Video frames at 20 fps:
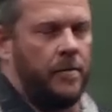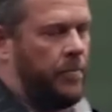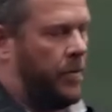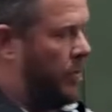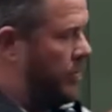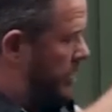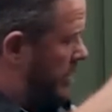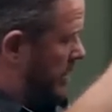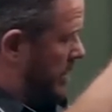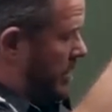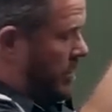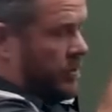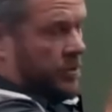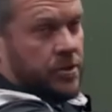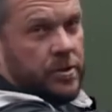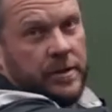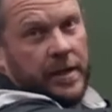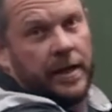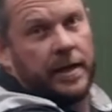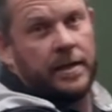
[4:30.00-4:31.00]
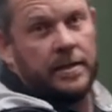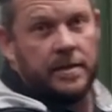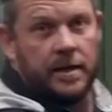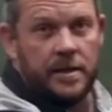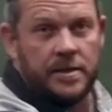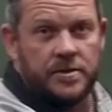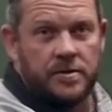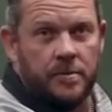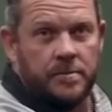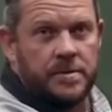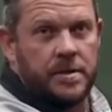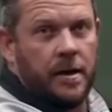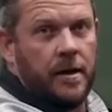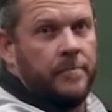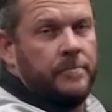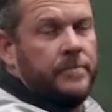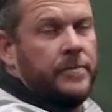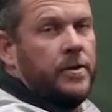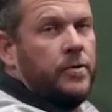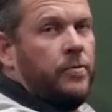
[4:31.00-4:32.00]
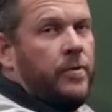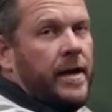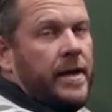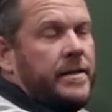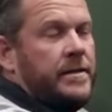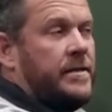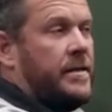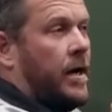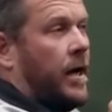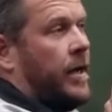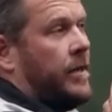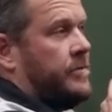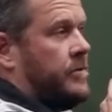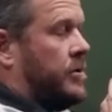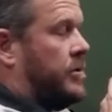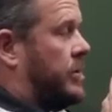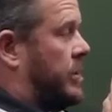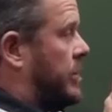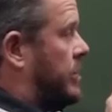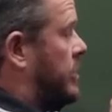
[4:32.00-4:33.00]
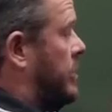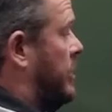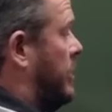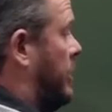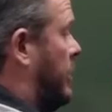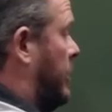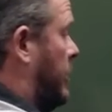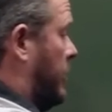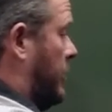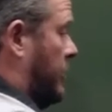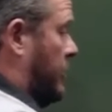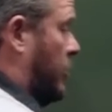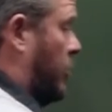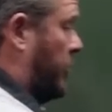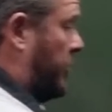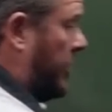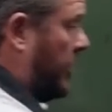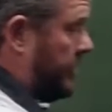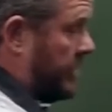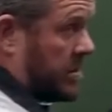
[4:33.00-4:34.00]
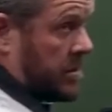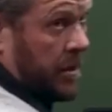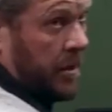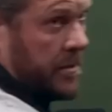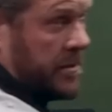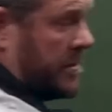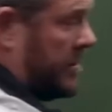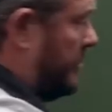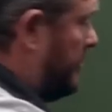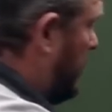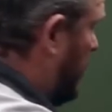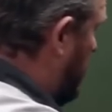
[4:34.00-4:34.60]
component to that condenser up top, the Red Dot unit. Open up this custom